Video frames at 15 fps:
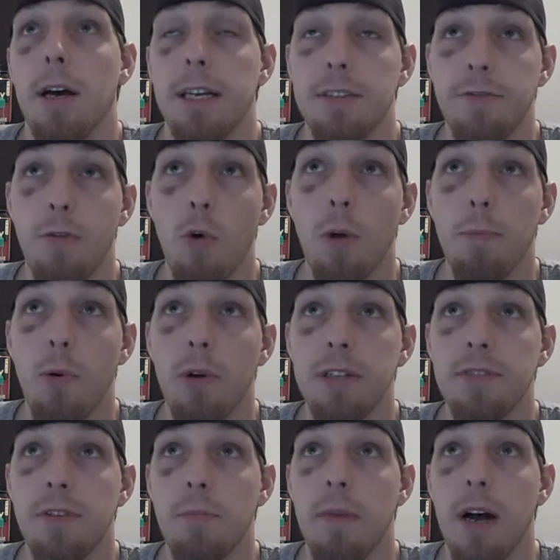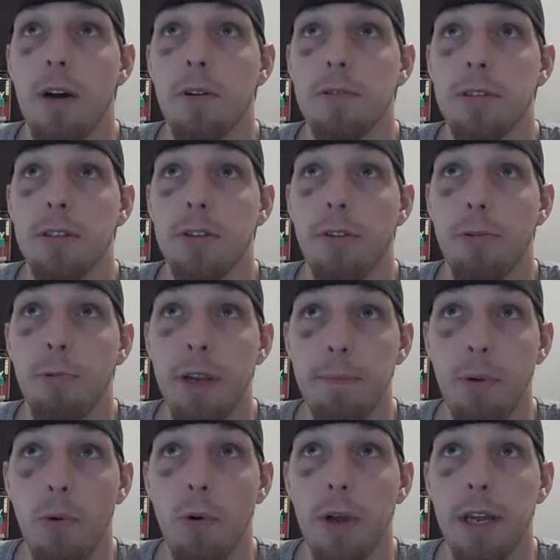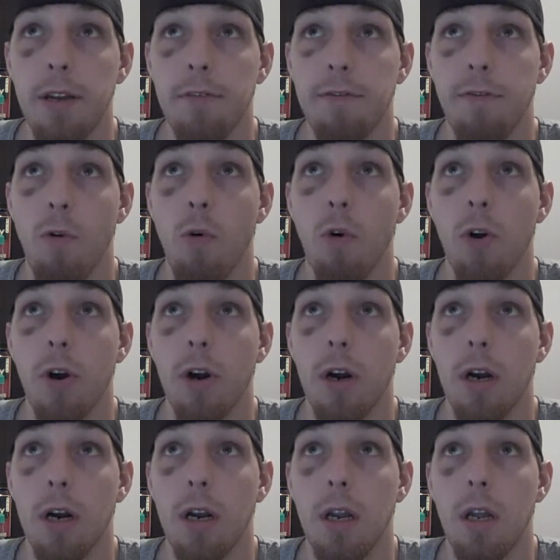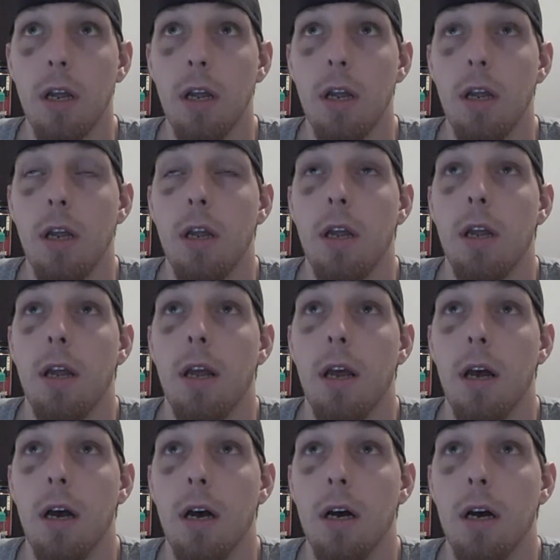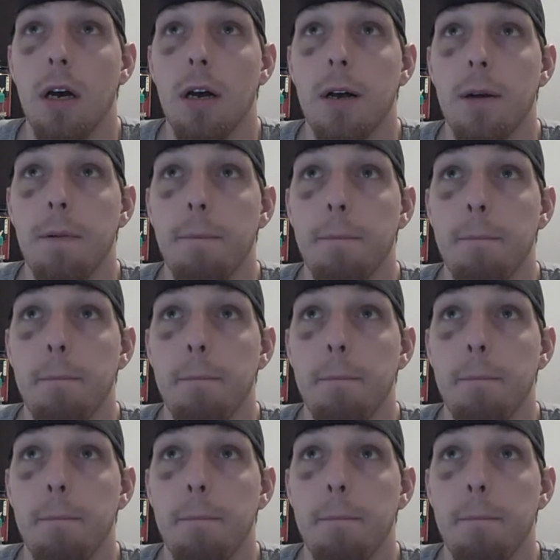It's 4 points for mounts, 3 point for um,